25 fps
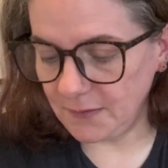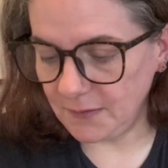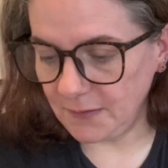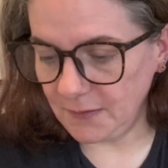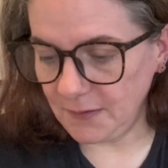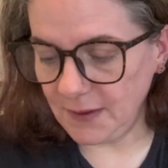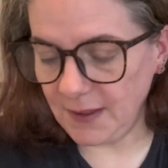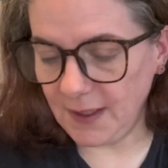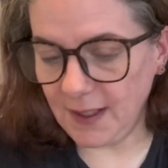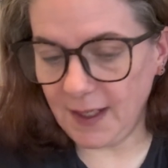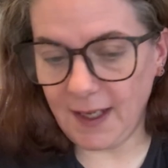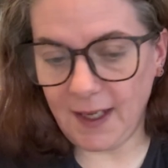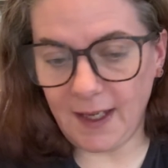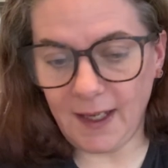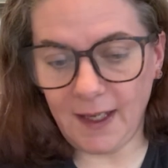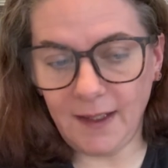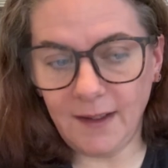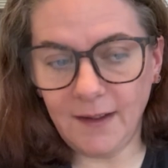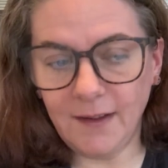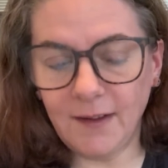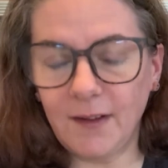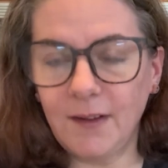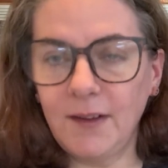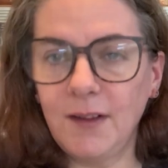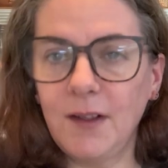yeah,
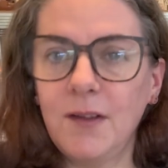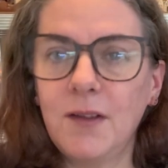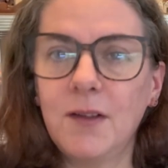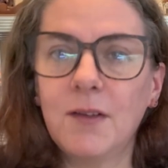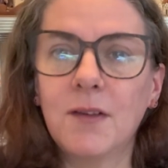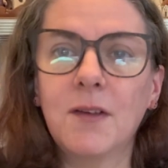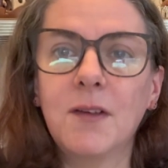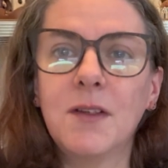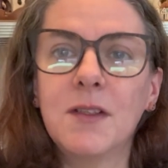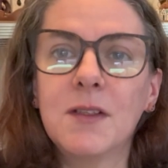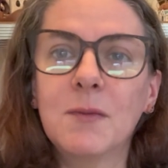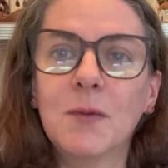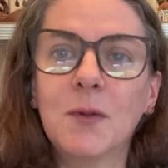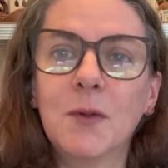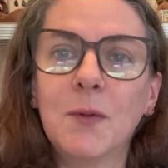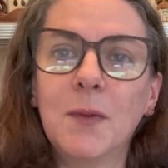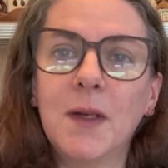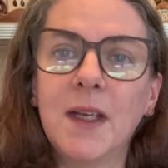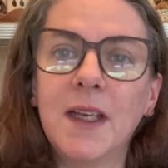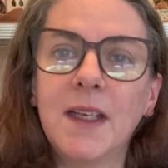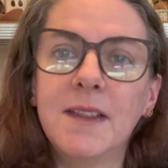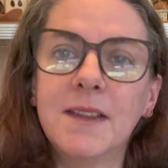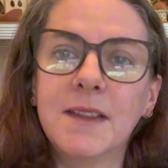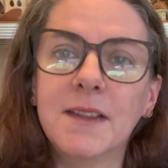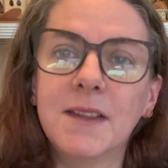I know they're only small
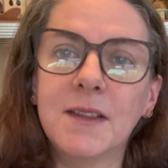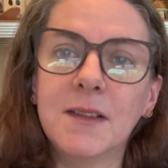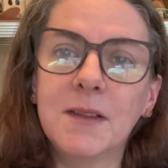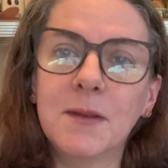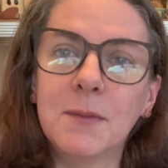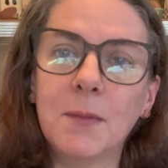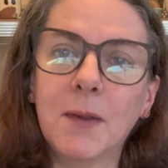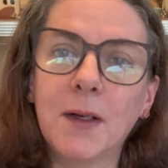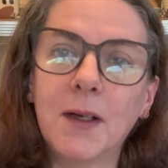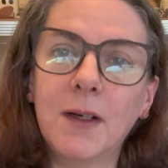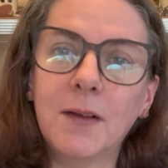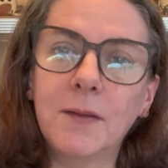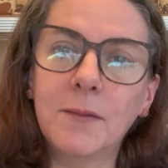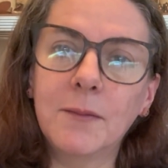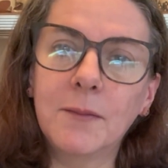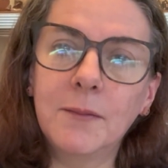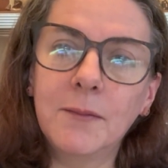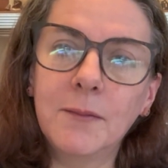pieces, but